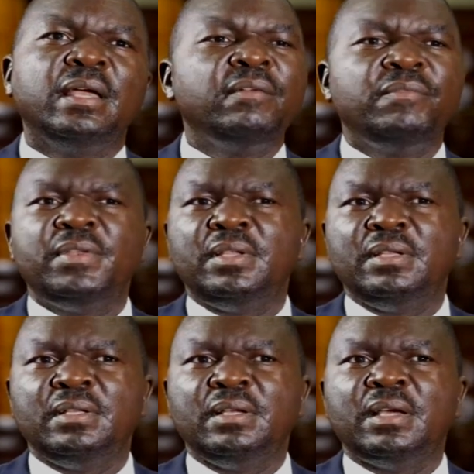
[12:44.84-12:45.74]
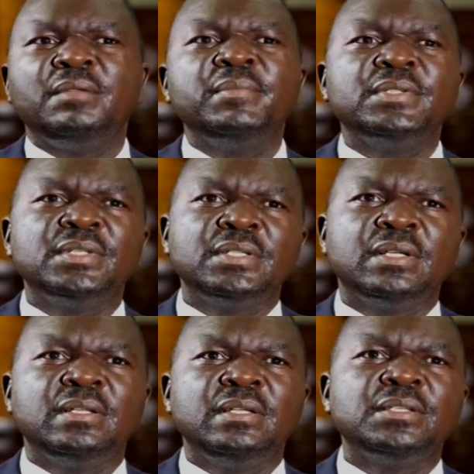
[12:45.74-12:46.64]
Every
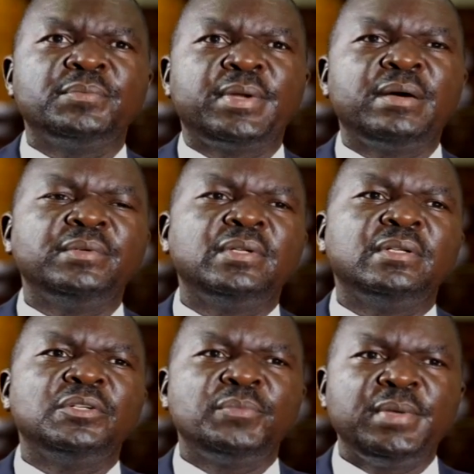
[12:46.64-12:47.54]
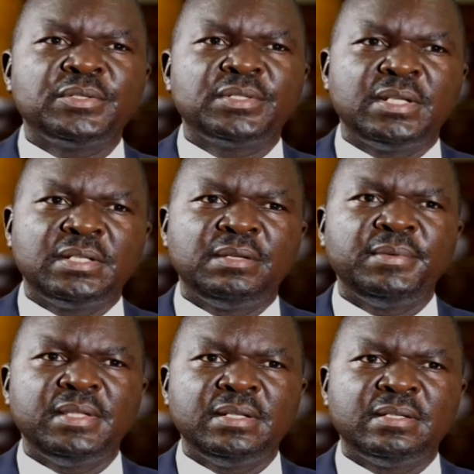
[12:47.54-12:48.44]
administration is proud to be associated
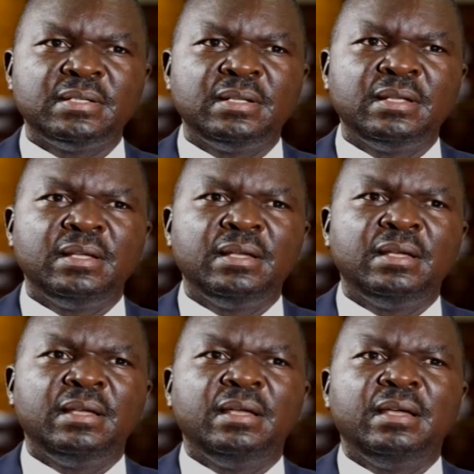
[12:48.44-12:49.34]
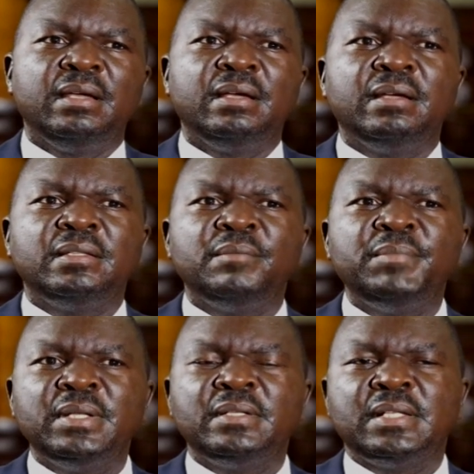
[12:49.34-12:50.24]
with it. The
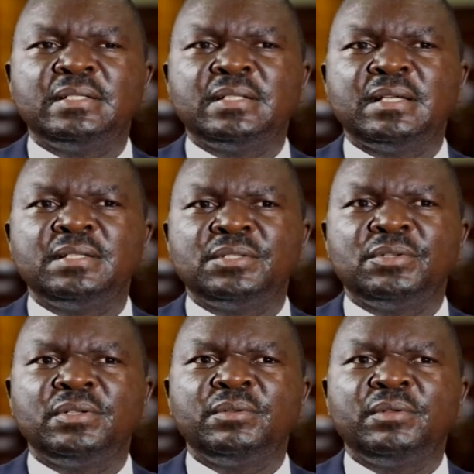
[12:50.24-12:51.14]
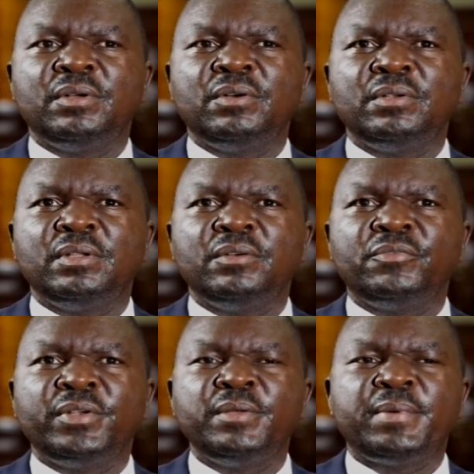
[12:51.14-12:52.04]
bill that touches on
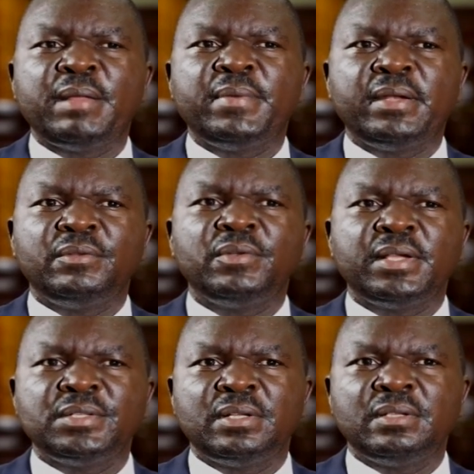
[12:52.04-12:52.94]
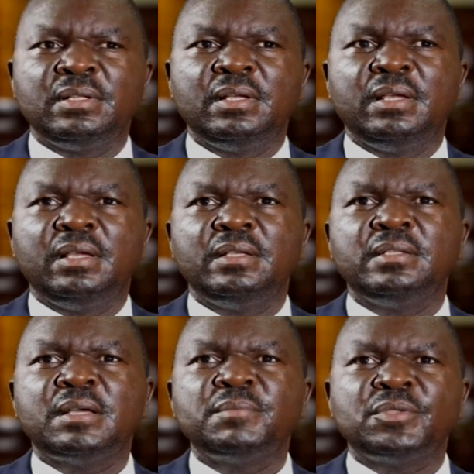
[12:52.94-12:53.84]
free primary education
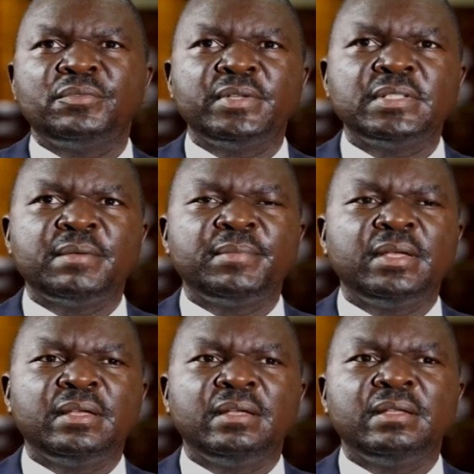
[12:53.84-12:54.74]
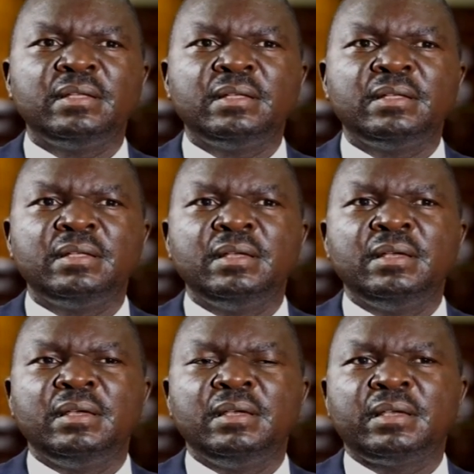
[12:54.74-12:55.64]
in terms of
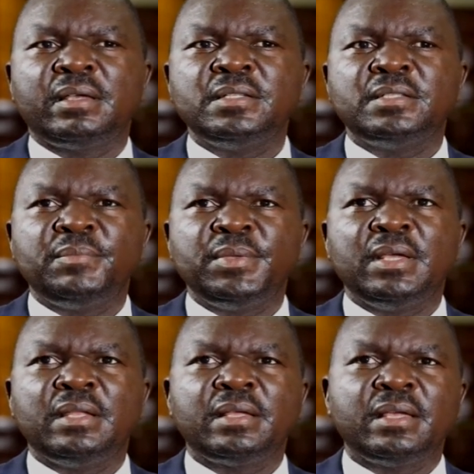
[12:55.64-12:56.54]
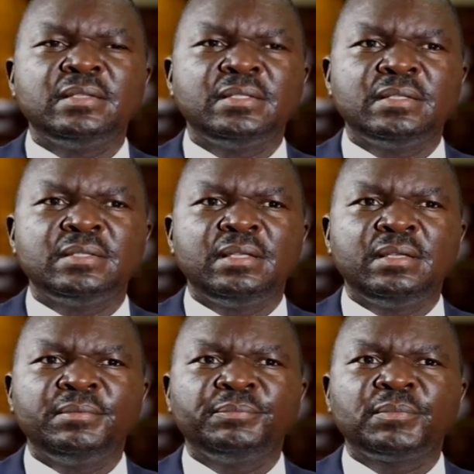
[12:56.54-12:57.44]
KCPE and KCSE,